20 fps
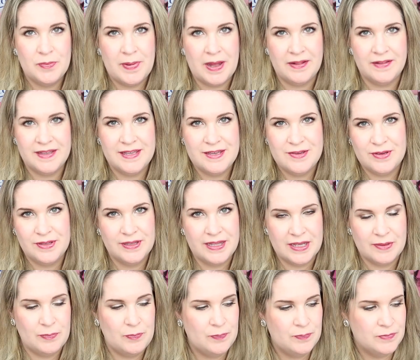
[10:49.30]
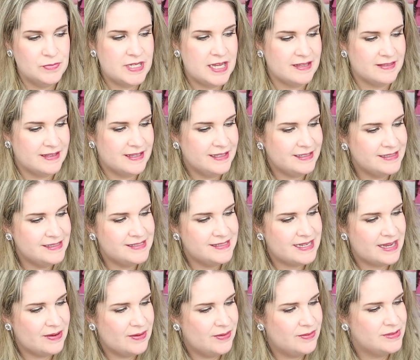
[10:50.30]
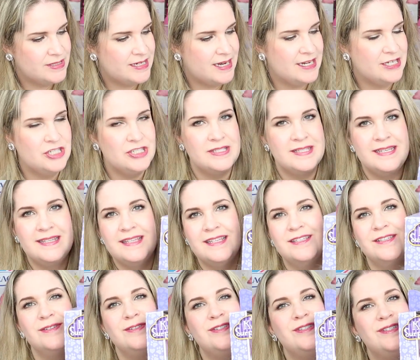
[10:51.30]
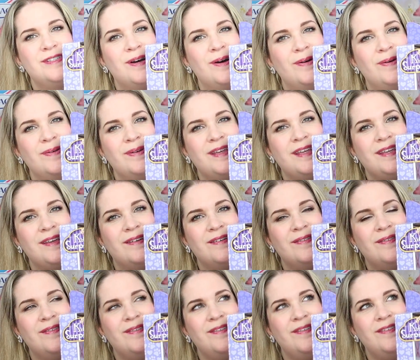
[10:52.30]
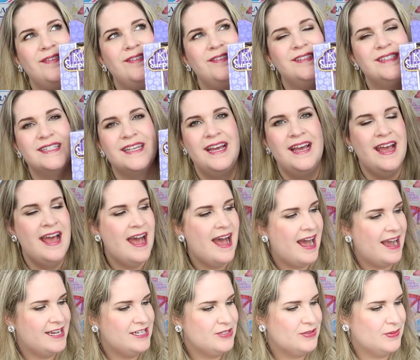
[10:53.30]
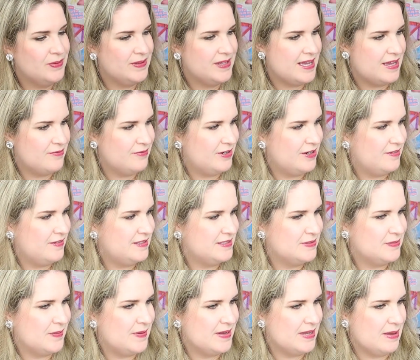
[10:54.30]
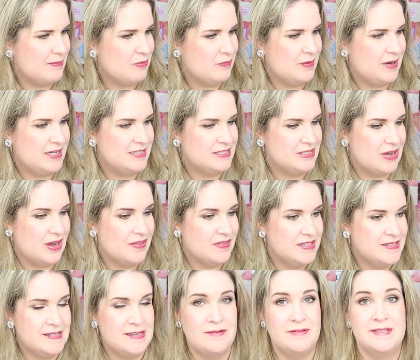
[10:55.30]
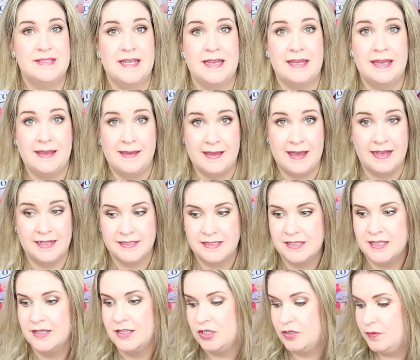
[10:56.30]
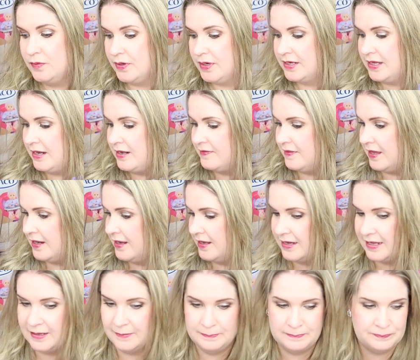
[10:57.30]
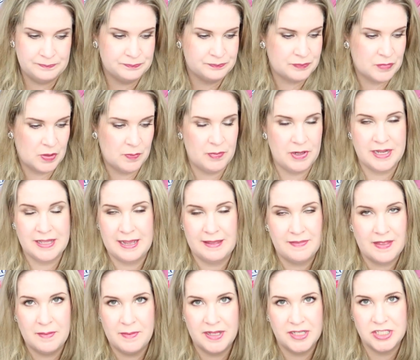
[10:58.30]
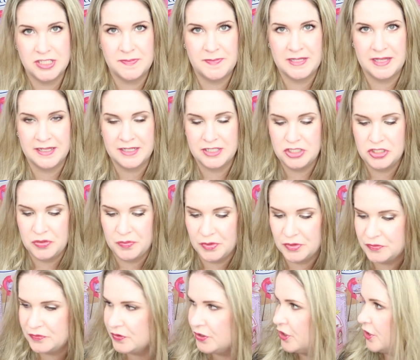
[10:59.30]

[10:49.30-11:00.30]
the belly, you can like take the kittens out, and I just think these are so cute. I totally had one of these growing up, and when I saw this I was like, yes, you are getting that, honey. But again, that might just be like too old for